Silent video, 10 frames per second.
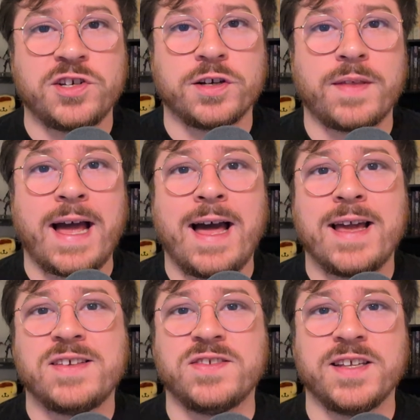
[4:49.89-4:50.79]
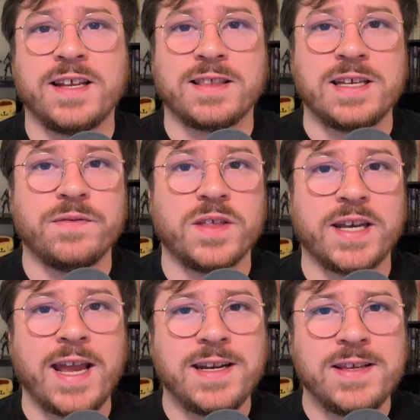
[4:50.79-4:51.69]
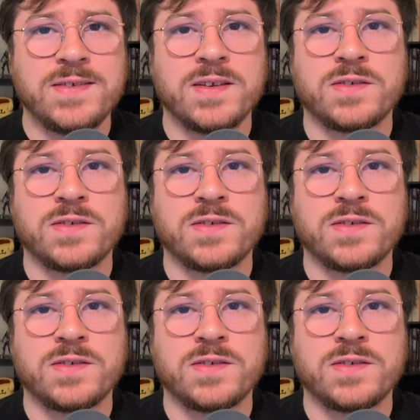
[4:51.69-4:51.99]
year the highs didn't leave the 90s,